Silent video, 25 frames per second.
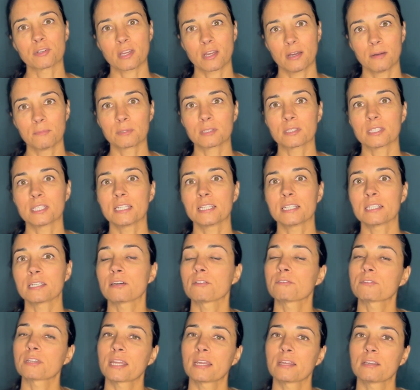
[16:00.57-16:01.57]
to come clean it
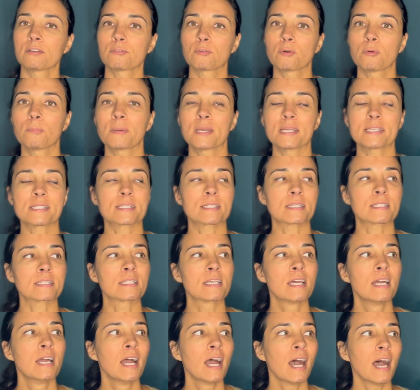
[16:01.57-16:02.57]
on an annual basis.
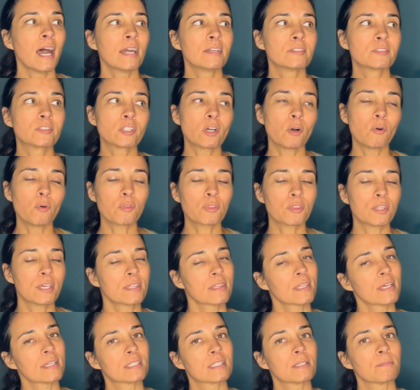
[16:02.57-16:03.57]
I don't
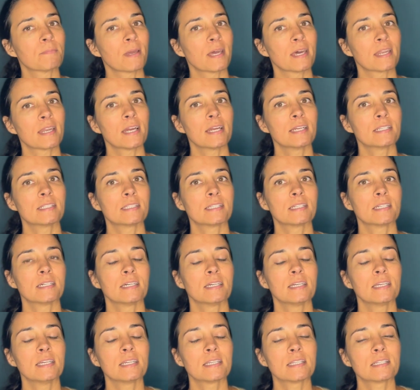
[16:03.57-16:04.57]
think that's a bad
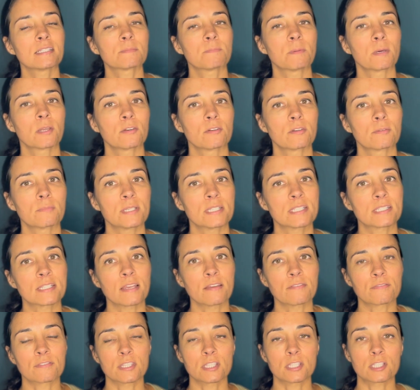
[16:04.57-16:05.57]
idea. It is better to be
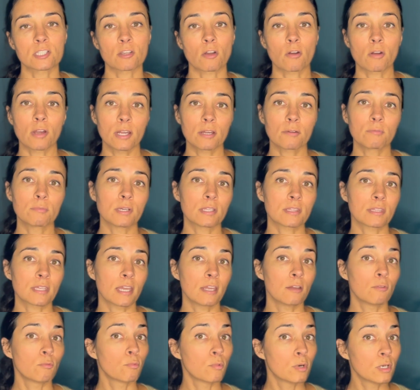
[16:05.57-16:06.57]
safe than sorry with
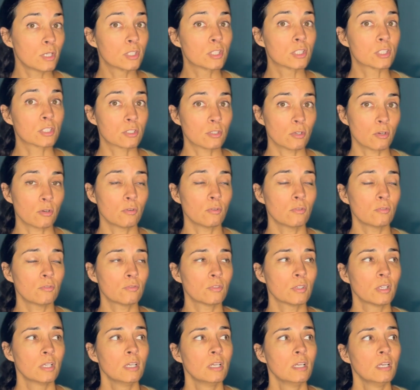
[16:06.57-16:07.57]
a wood stove.
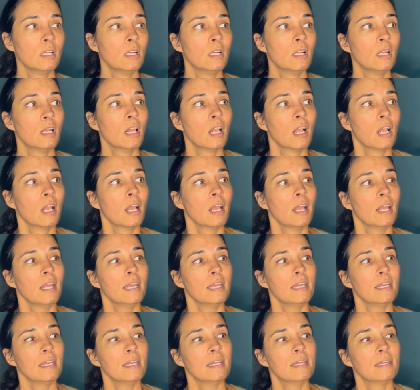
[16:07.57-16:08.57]

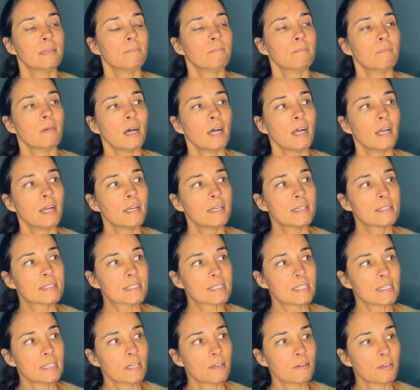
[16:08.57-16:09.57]
In my
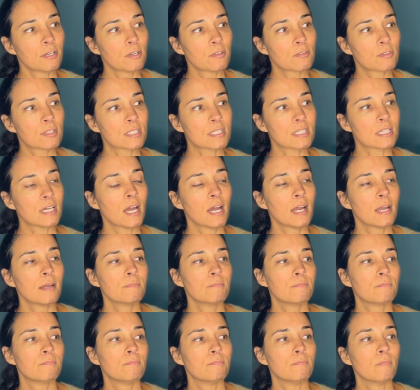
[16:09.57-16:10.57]
scenario this
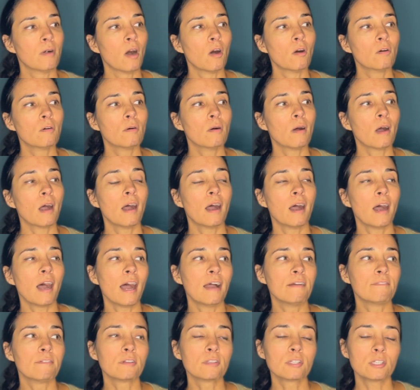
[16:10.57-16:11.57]
time,
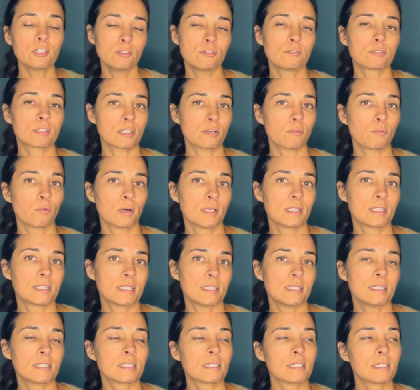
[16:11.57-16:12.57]
I've only used it one
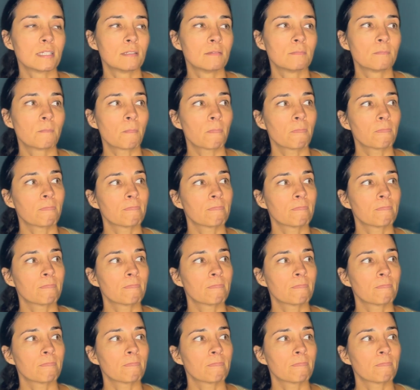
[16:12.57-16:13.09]
season,